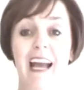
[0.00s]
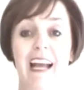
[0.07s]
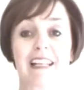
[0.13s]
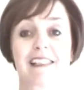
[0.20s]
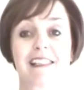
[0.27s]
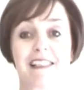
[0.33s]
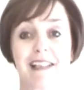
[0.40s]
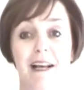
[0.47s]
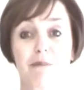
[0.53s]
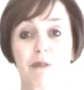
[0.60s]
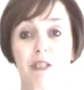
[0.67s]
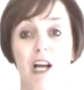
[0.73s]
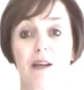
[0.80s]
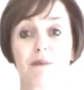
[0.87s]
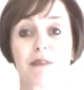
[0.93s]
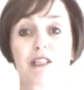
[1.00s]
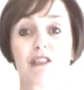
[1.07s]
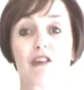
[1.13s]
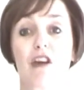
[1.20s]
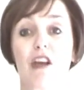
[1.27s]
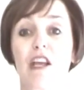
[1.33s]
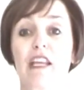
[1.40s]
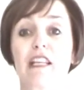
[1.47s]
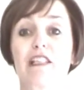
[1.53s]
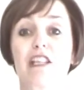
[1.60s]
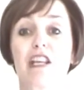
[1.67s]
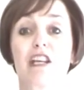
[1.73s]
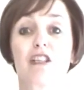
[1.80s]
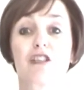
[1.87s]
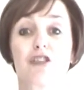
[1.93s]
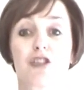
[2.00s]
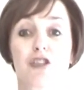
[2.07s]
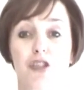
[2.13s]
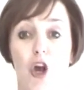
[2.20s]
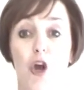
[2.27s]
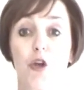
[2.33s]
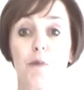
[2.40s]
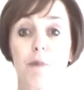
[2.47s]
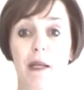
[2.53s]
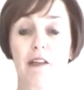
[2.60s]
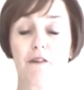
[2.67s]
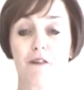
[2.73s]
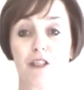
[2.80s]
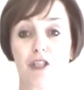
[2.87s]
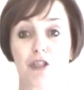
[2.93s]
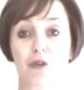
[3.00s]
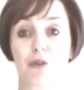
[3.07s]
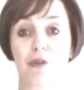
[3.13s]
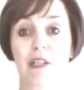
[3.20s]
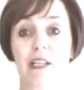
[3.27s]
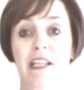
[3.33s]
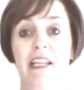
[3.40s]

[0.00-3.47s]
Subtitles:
And sometimes it's so beneficial